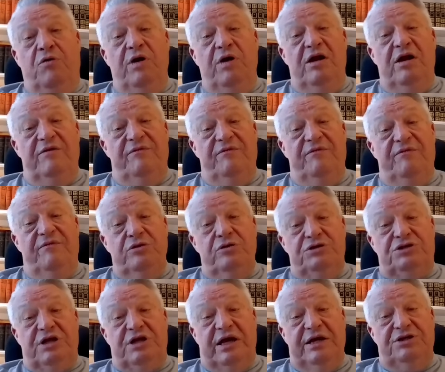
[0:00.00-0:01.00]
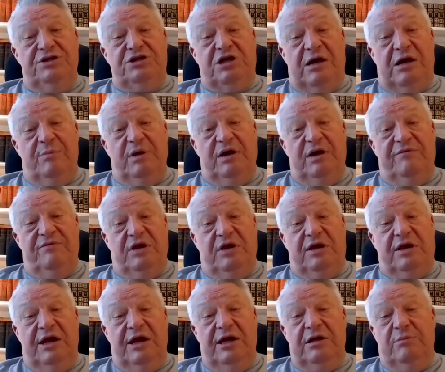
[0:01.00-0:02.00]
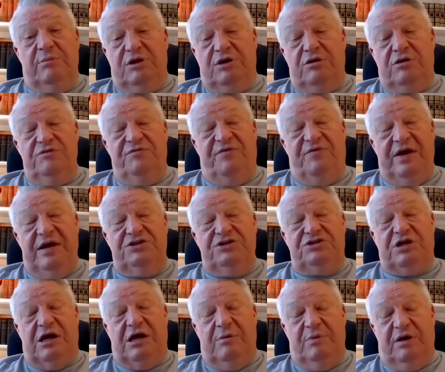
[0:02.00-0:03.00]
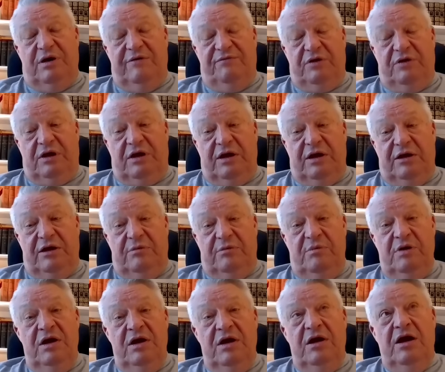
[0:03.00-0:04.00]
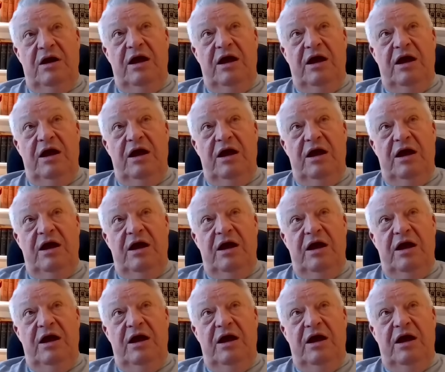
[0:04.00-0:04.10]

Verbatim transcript: grid of a two-stage coming of the kingdom, a two-phase coming of the kingdom,